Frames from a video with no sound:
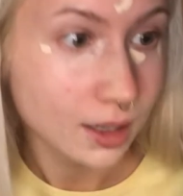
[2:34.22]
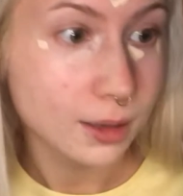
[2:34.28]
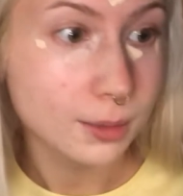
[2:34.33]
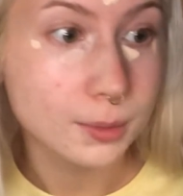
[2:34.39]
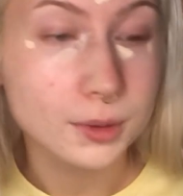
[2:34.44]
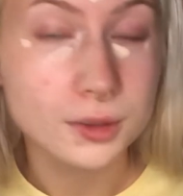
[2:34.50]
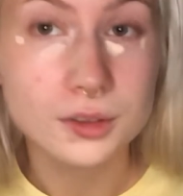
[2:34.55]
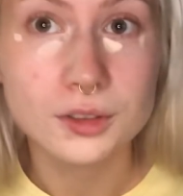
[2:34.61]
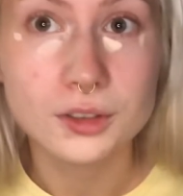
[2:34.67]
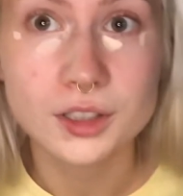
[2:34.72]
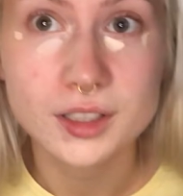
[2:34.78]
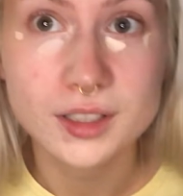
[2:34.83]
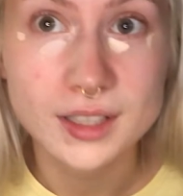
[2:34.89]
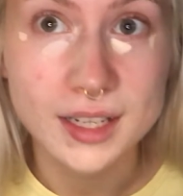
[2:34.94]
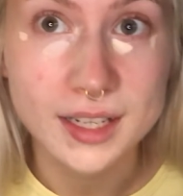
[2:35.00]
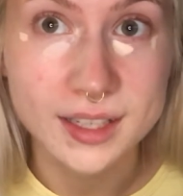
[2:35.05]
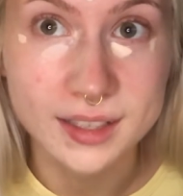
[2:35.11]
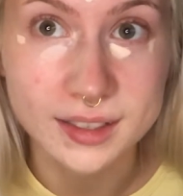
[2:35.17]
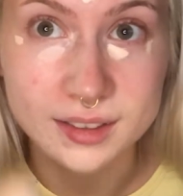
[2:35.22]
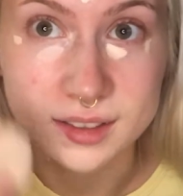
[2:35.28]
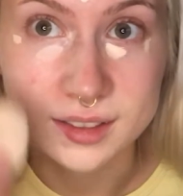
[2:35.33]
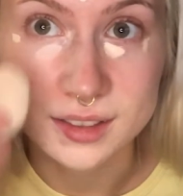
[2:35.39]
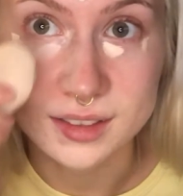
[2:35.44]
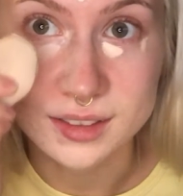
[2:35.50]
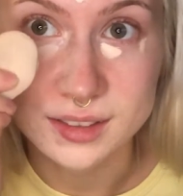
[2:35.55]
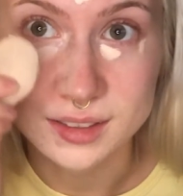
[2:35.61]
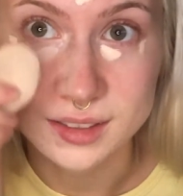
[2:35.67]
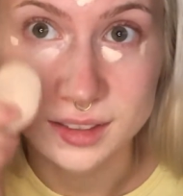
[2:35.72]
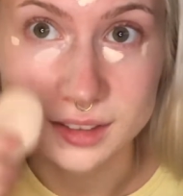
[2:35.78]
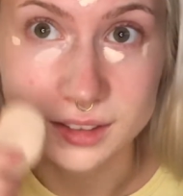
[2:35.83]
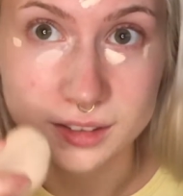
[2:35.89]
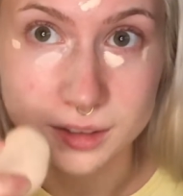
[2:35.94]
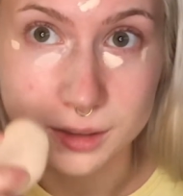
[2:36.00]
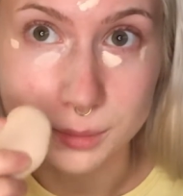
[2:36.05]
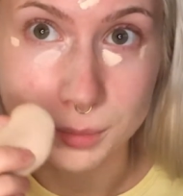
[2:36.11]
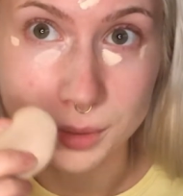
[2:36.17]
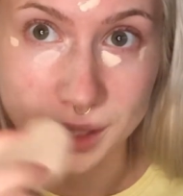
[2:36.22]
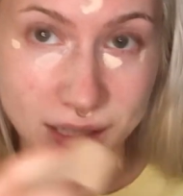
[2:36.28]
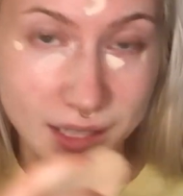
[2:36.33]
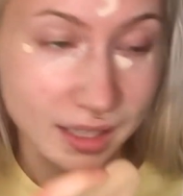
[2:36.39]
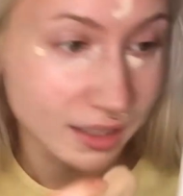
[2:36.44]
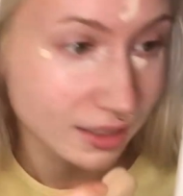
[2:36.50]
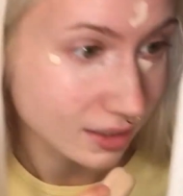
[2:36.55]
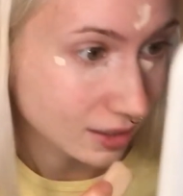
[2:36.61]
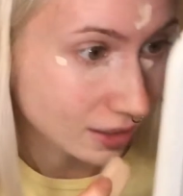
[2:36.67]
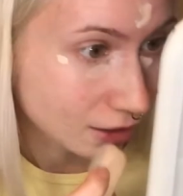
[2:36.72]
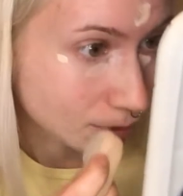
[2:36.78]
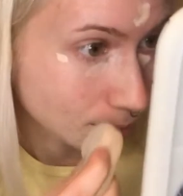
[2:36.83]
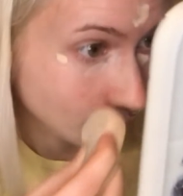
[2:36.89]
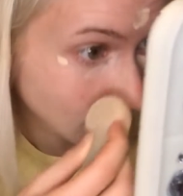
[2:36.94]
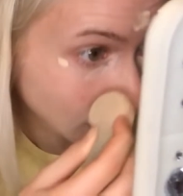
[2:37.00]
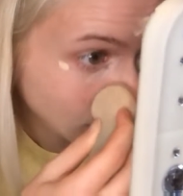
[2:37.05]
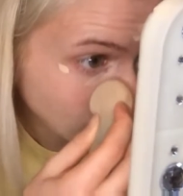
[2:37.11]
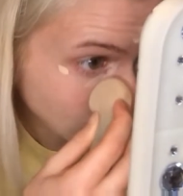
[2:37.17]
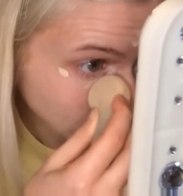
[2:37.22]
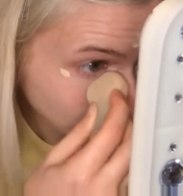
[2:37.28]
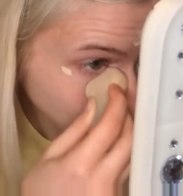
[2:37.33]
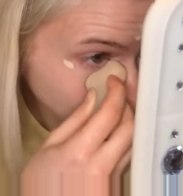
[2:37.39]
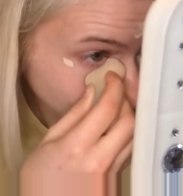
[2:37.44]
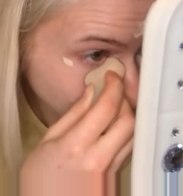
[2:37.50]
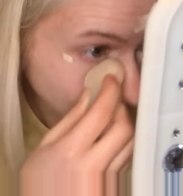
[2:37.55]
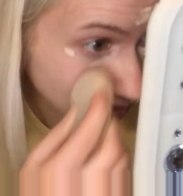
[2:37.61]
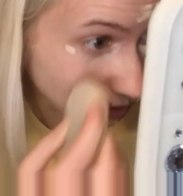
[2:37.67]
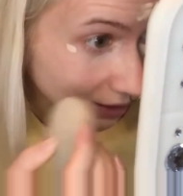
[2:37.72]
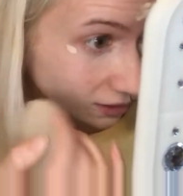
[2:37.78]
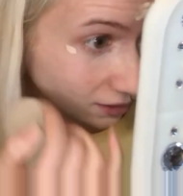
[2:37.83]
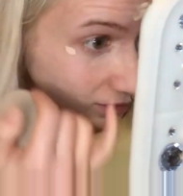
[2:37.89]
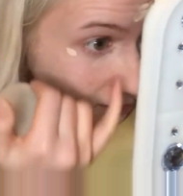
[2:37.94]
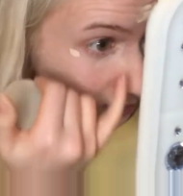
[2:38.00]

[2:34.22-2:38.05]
I'm also just taking the concealer and bringing it down my nose to kind